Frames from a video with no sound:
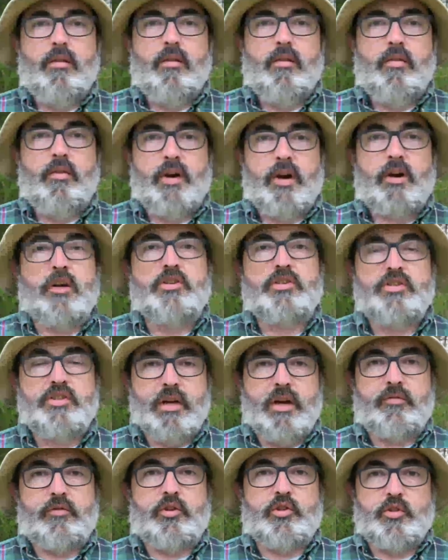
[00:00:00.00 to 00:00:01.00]
There are
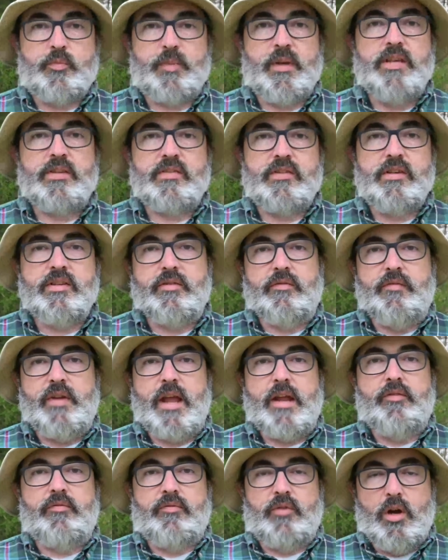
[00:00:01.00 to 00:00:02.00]
several species of
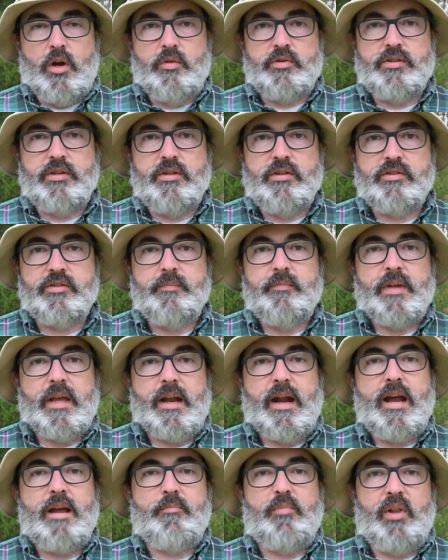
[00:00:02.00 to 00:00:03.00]
native roses,
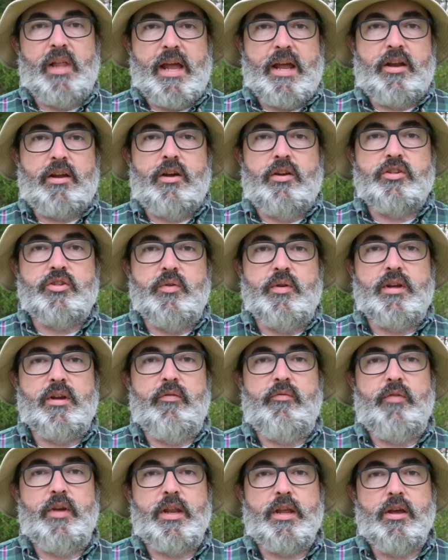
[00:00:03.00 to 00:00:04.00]
and I am planning on doing a
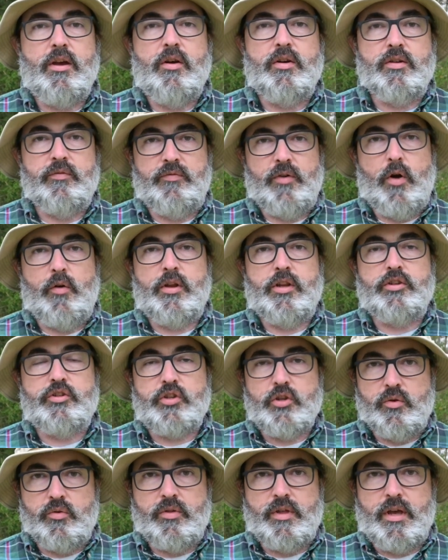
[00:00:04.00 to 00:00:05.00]
video devoted
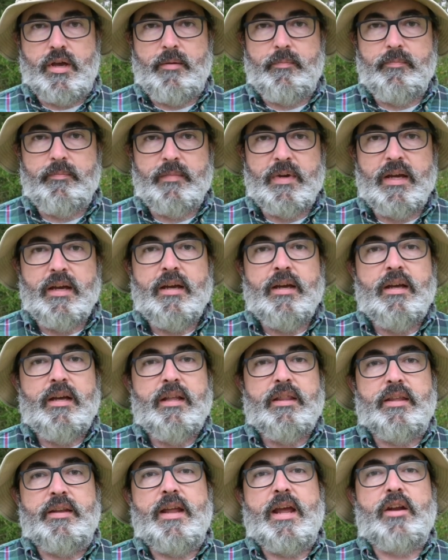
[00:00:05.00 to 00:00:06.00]
to them.
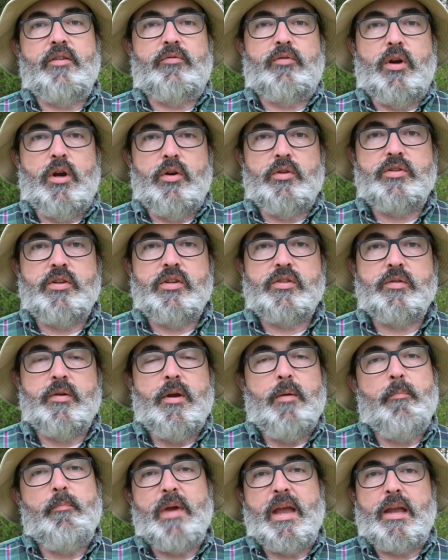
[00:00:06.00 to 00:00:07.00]
The native roses
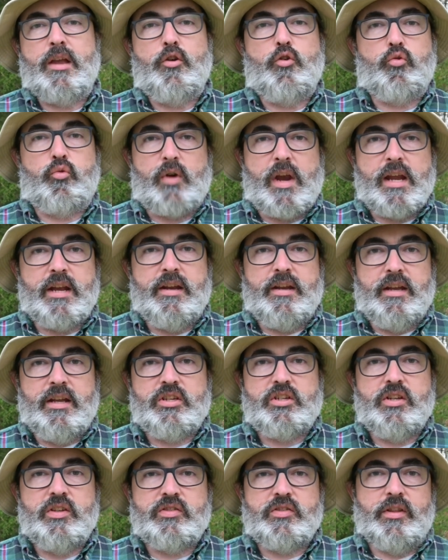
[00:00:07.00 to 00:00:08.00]
make great
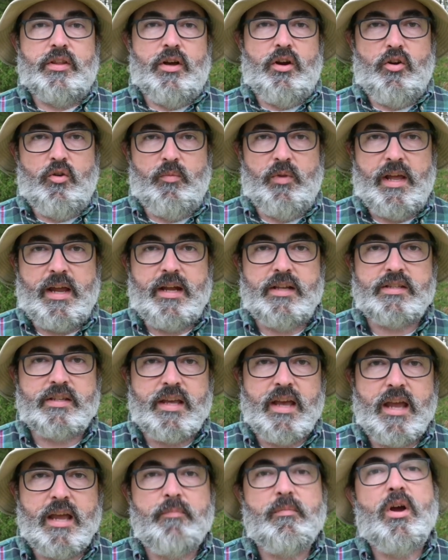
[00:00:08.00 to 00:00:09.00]
additions to the home
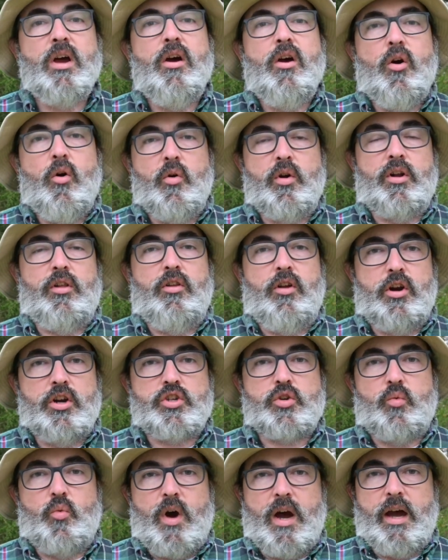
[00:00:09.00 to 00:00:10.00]
landscape or to
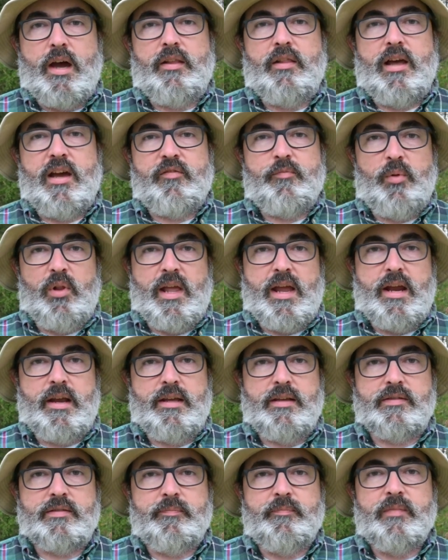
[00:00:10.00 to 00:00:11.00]
larger wildlife
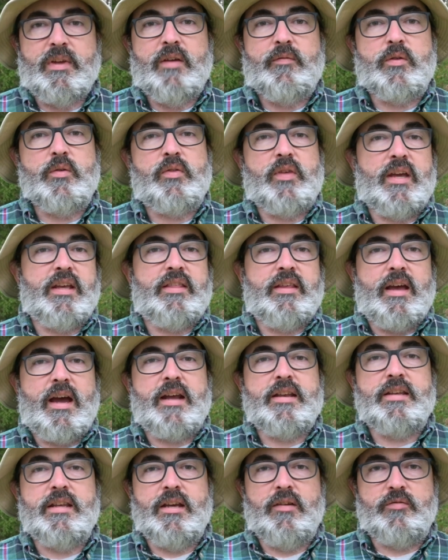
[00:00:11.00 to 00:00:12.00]
plantings. If you think the
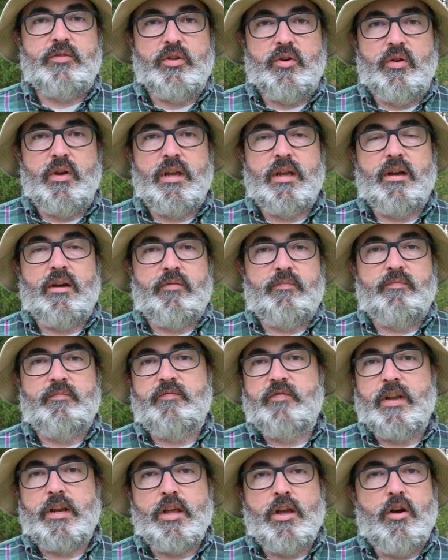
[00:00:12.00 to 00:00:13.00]
idea of doing a
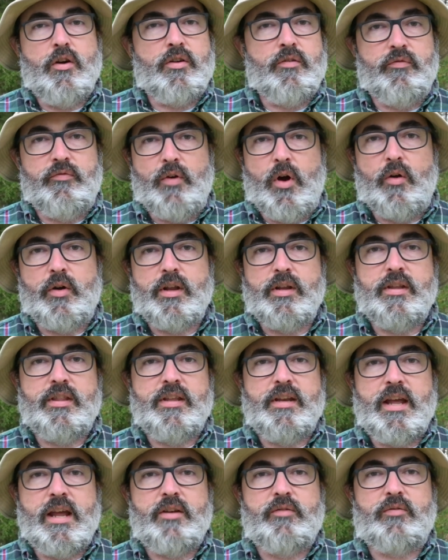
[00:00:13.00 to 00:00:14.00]
video devoted to
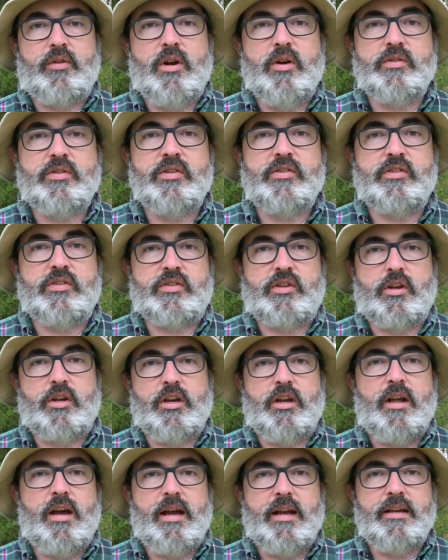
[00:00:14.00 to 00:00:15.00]
the native roses is a
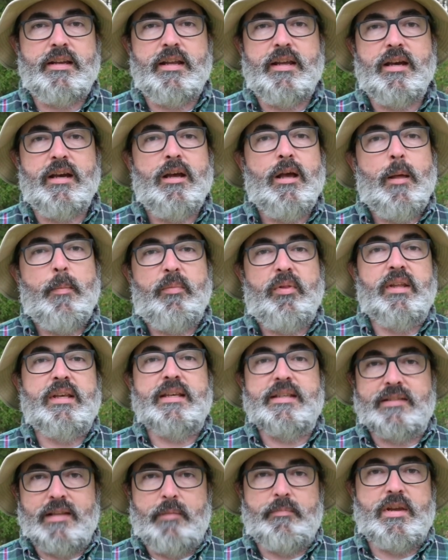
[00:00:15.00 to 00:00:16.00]
good idea,
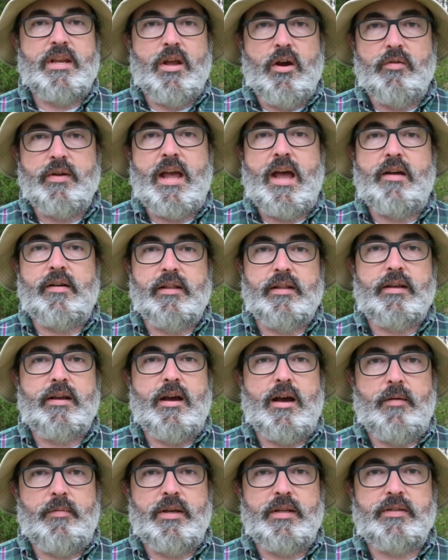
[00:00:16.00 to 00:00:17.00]
please let me know down in the
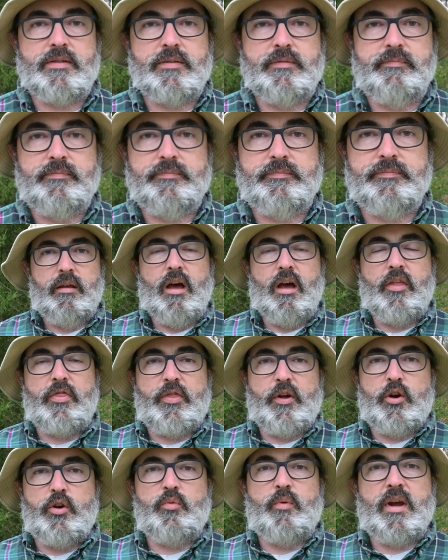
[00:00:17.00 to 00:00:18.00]
comments. A
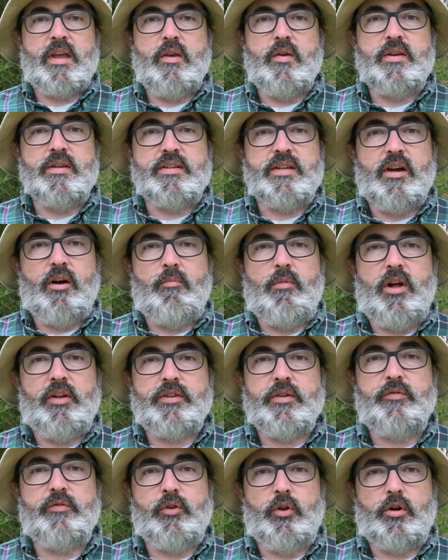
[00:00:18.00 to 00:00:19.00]
third way you can tell
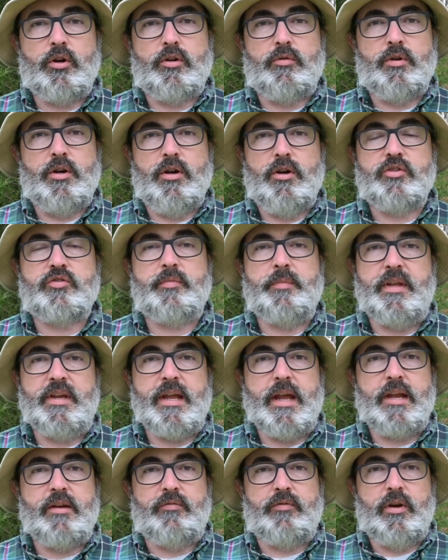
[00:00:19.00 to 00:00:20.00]
Multiflora rose from the
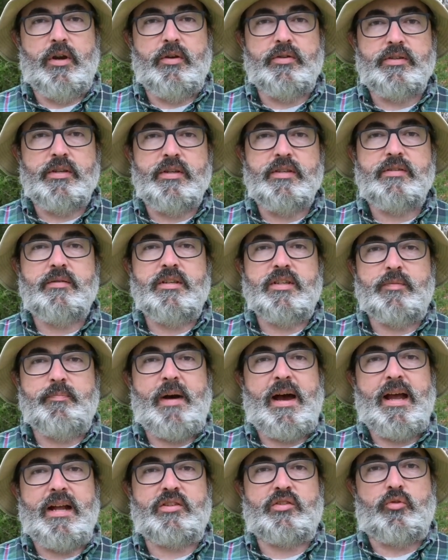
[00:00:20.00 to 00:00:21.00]
native roses is
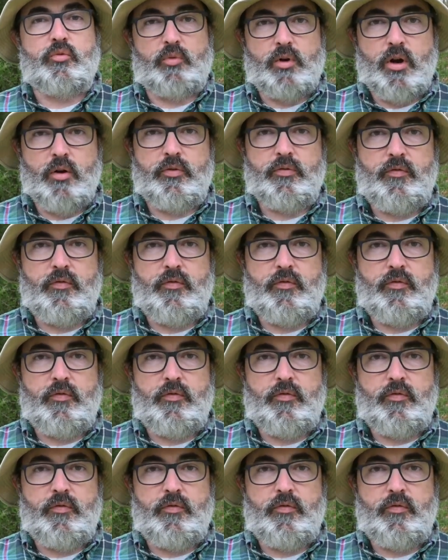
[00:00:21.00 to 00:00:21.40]
by its growth